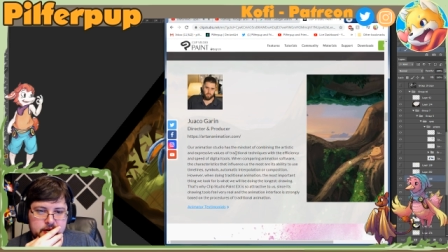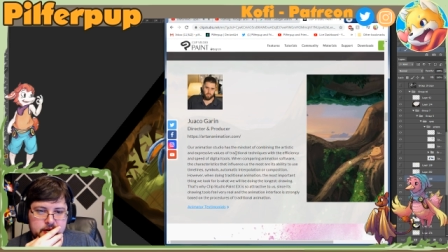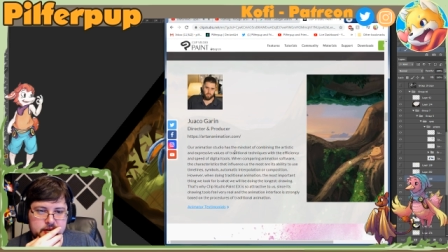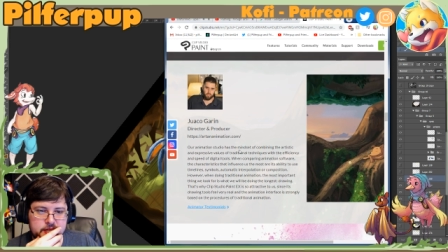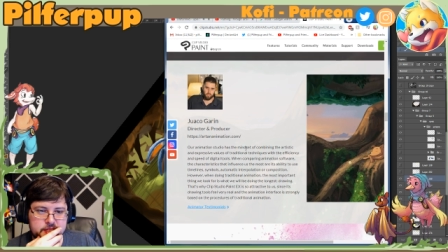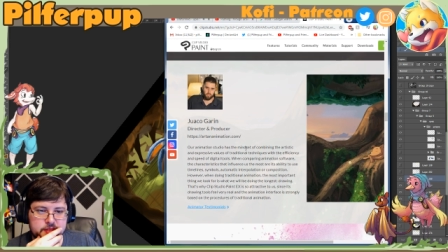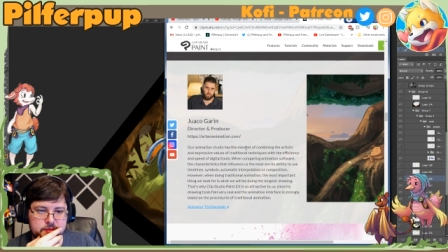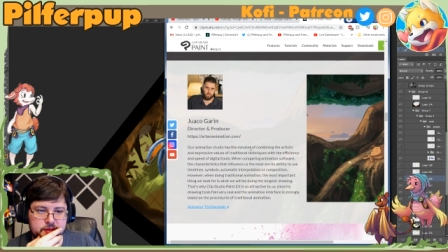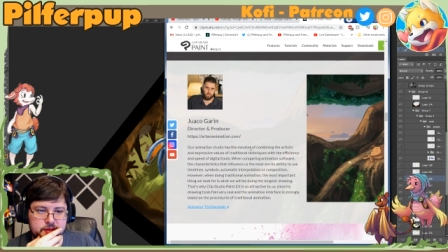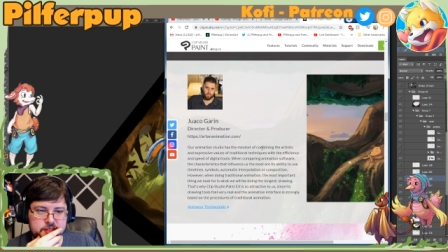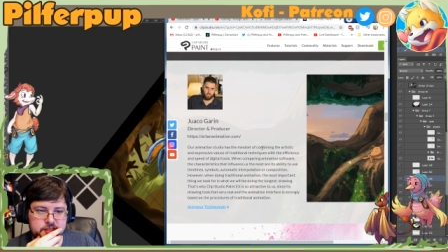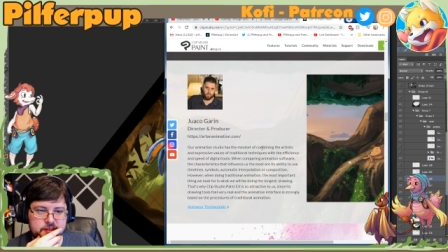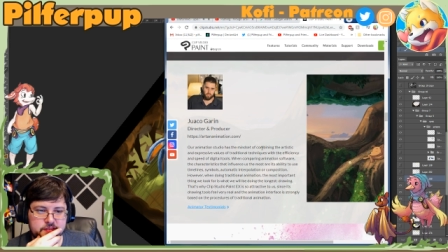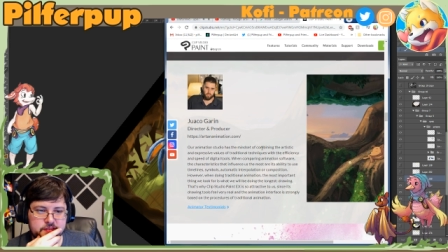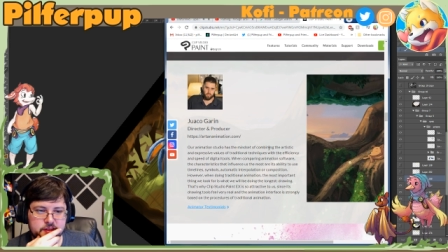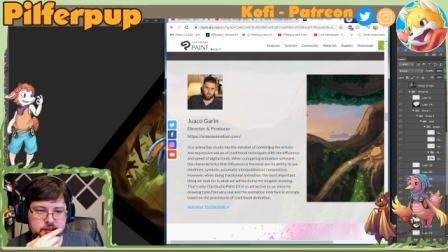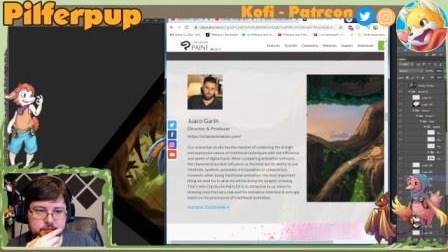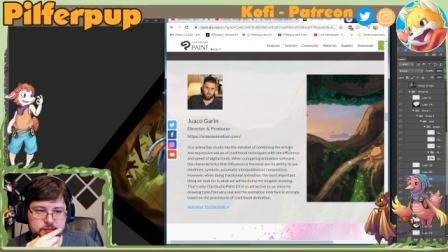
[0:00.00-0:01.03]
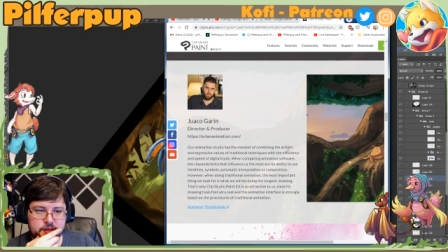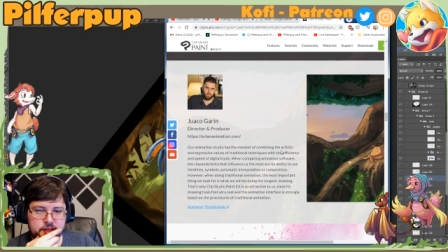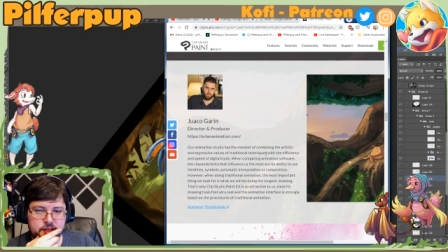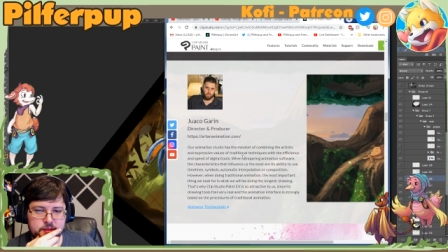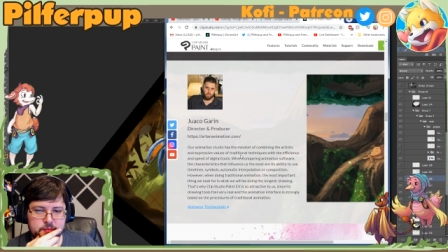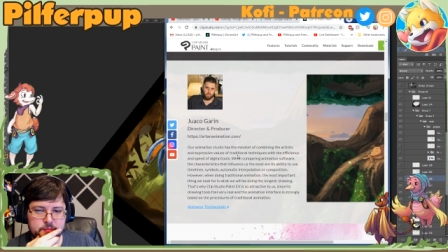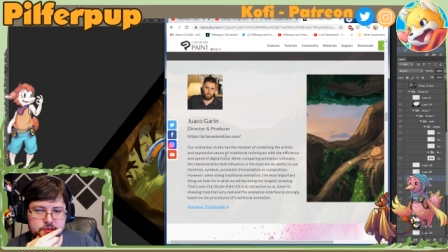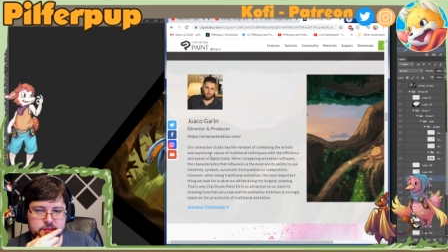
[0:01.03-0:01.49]
Has the mindset of
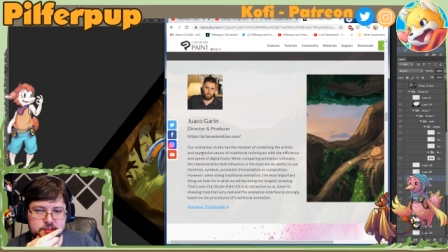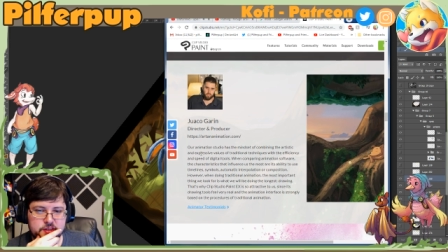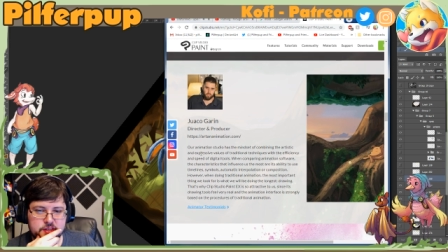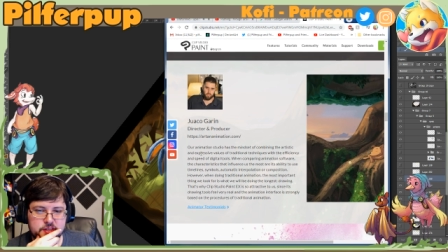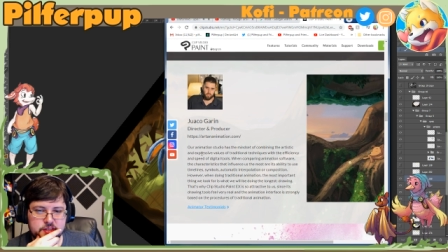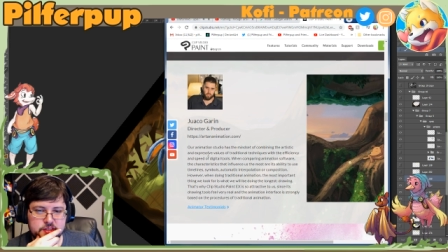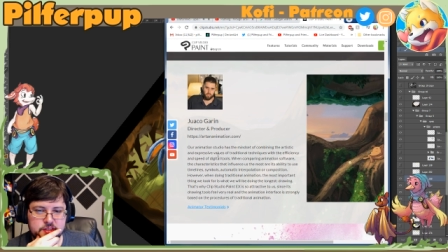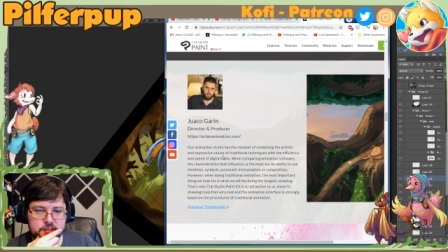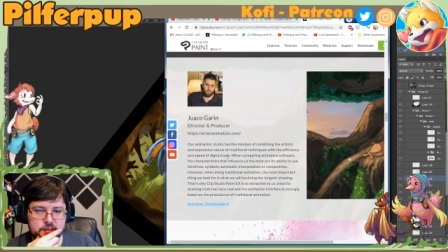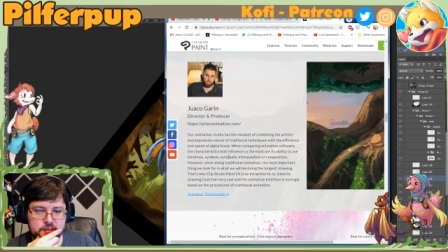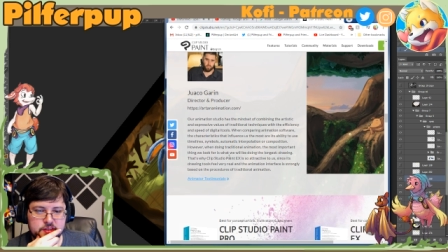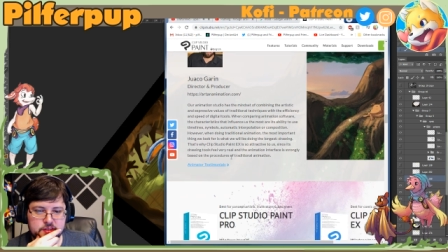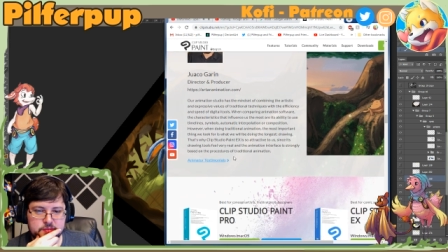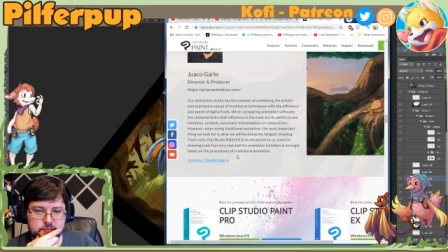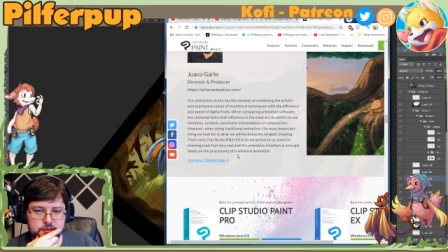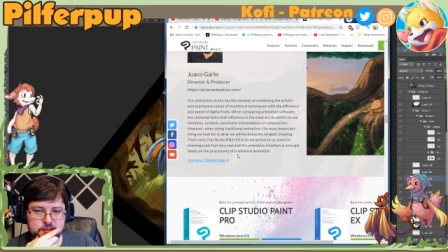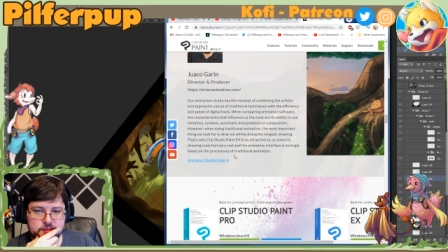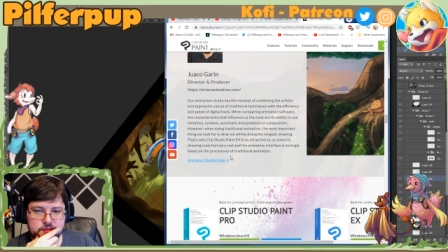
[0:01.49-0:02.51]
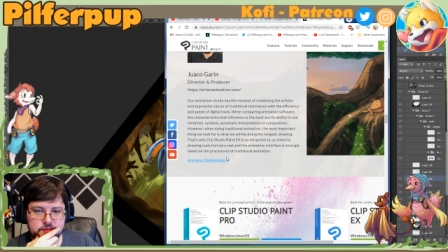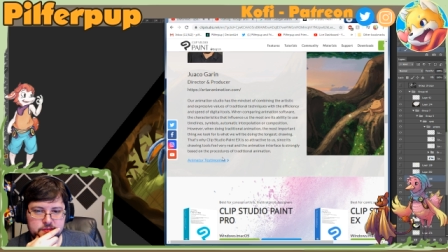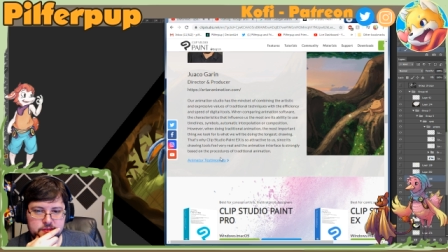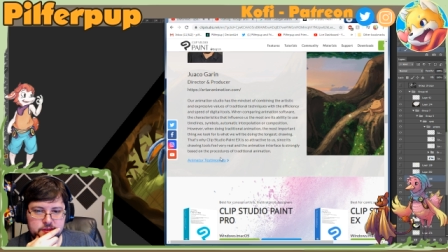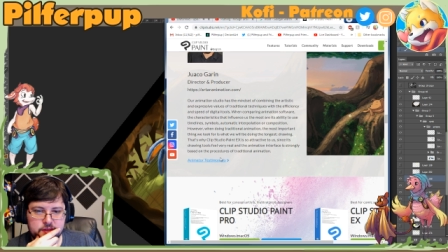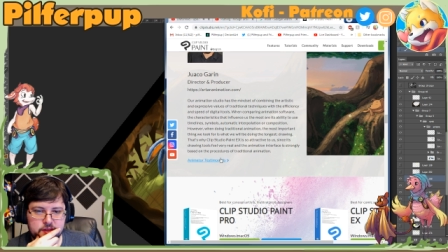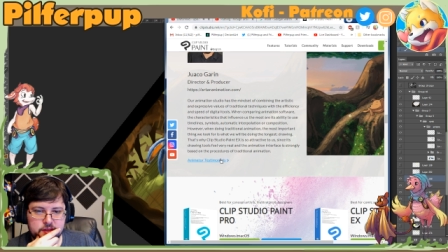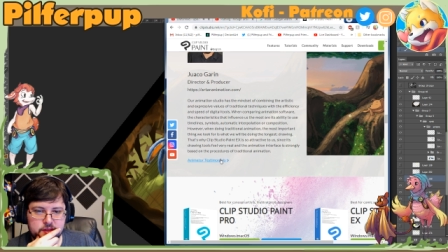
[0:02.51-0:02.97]
combining the most artistic and expressive
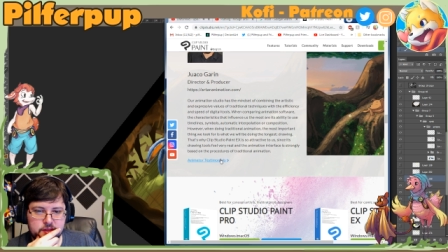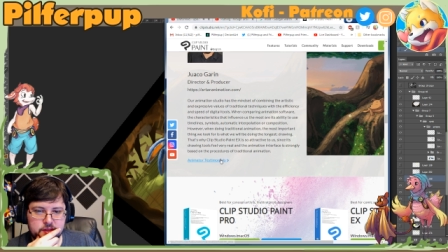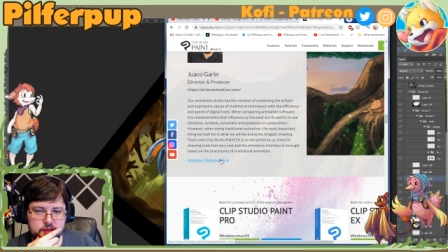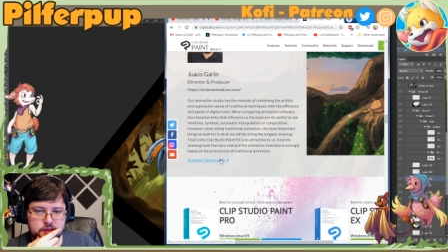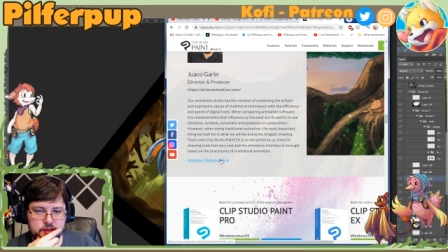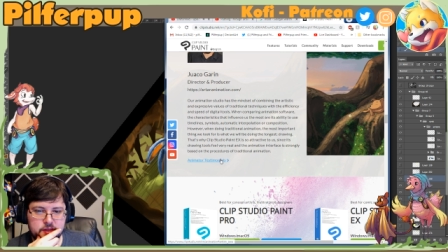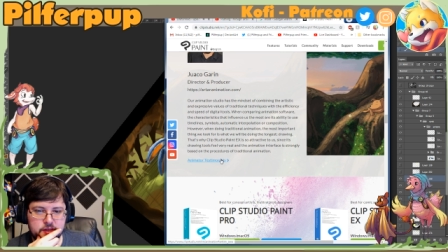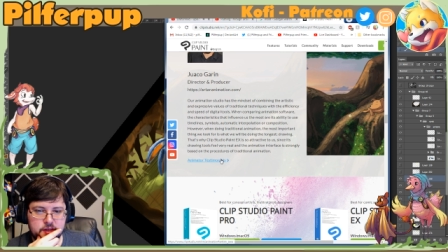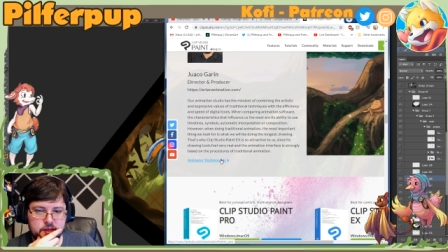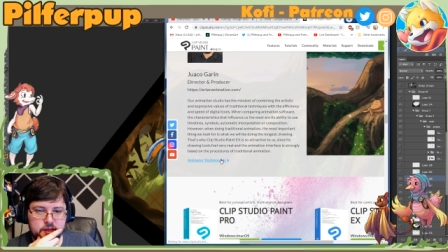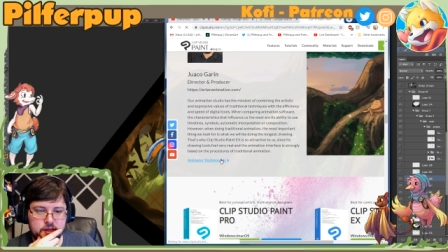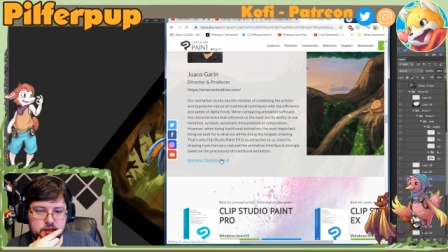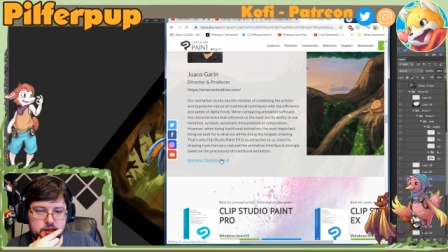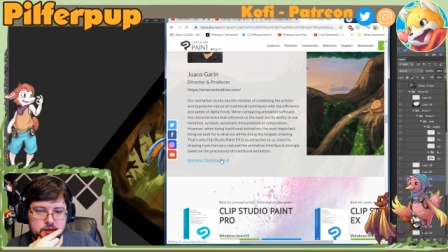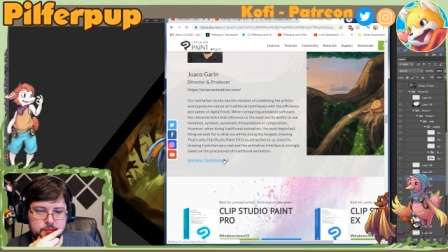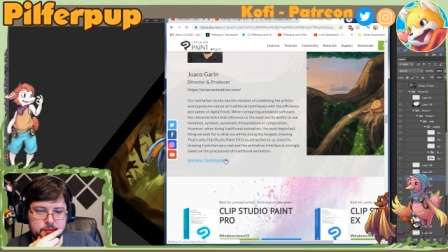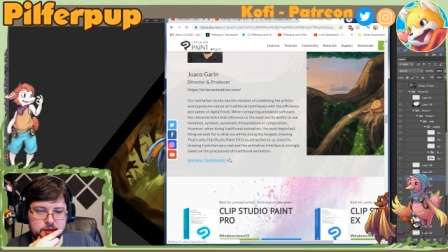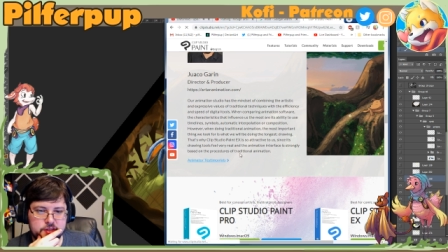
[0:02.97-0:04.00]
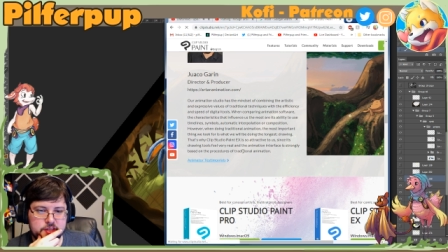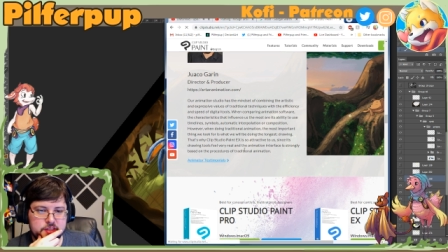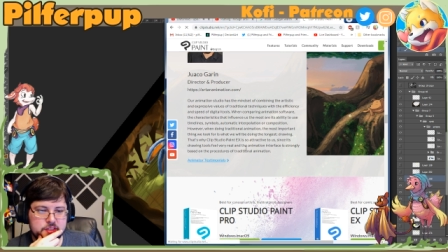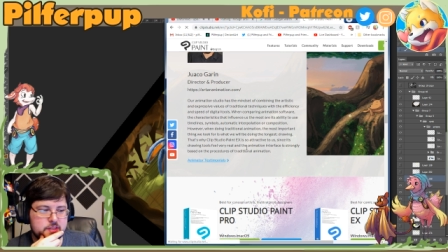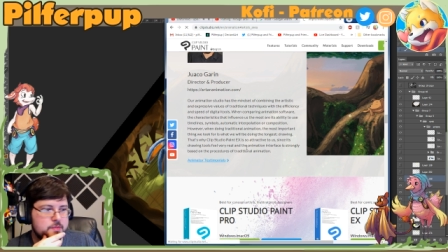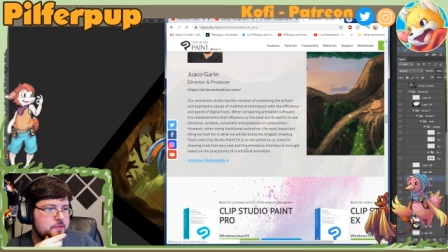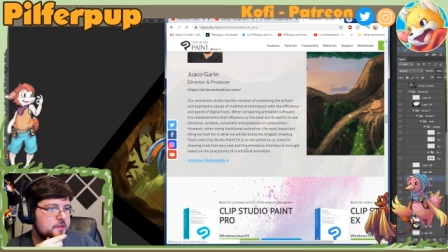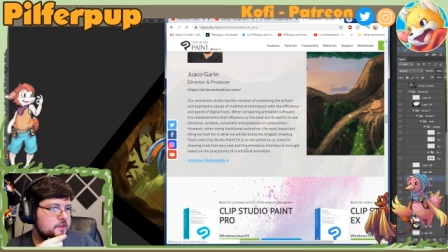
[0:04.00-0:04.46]
animator
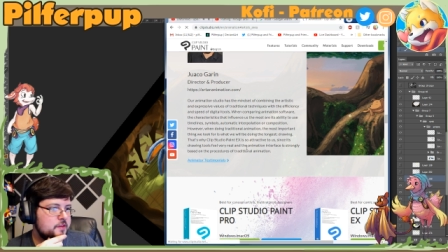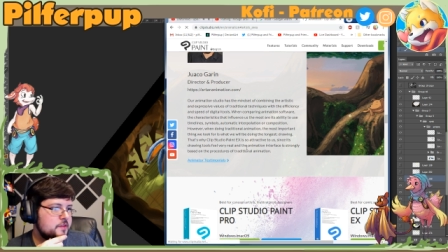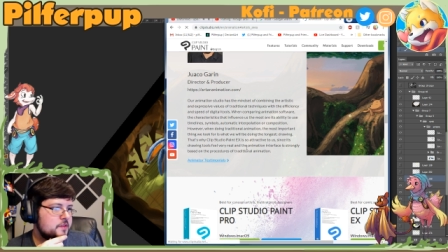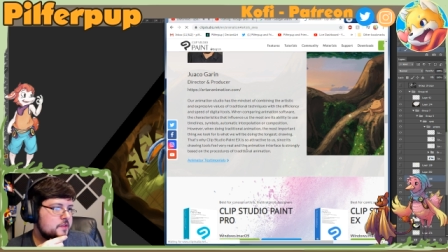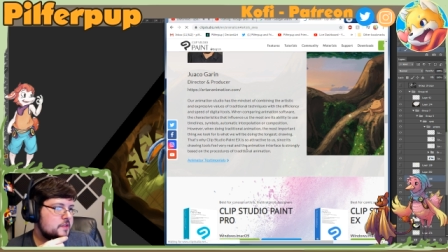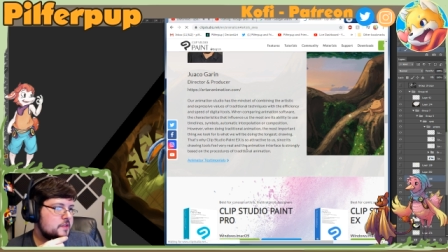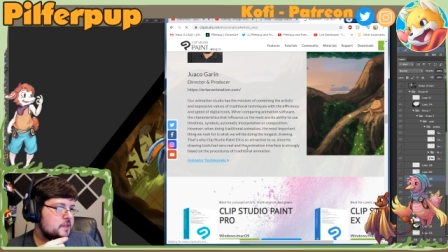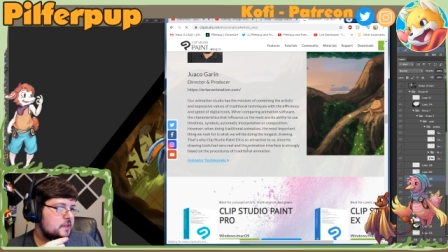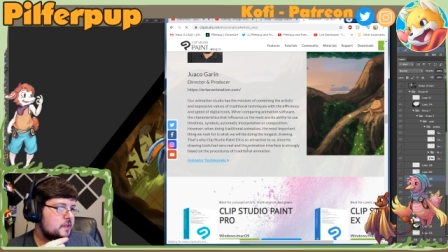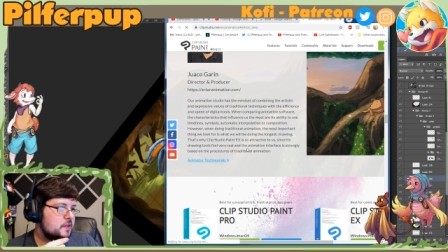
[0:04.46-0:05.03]
testimonials.